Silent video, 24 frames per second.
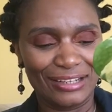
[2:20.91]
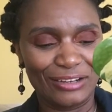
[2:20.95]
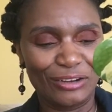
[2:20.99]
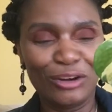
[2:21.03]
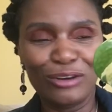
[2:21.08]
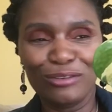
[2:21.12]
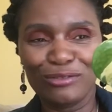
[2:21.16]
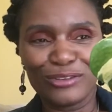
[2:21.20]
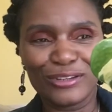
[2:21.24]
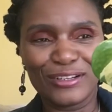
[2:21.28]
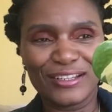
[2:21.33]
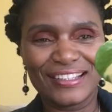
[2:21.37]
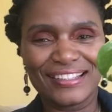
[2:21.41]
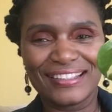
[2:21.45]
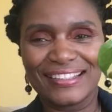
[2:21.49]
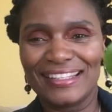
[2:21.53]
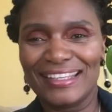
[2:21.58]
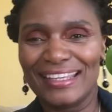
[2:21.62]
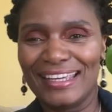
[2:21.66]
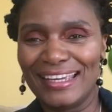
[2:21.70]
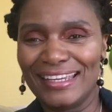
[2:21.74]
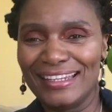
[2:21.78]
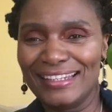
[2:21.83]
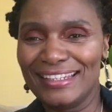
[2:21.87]
covers
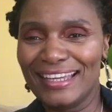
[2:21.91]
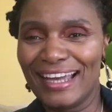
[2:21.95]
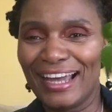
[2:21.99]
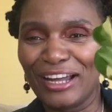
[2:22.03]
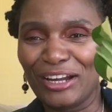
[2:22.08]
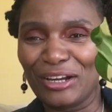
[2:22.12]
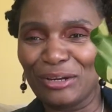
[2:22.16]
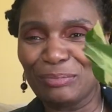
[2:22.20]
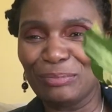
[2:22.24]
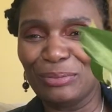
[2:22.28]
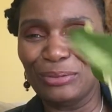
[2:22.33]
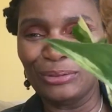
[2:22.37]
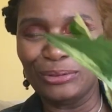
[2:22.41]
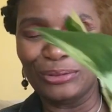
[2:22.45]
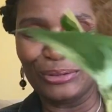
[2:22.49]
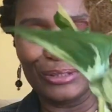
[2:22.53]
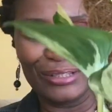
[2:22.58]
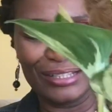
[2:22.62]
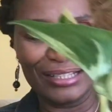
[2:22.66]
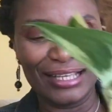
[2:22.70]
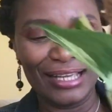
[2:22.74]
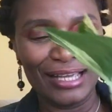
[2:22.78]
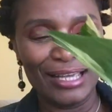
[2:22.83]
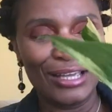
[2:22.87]
the entire pole.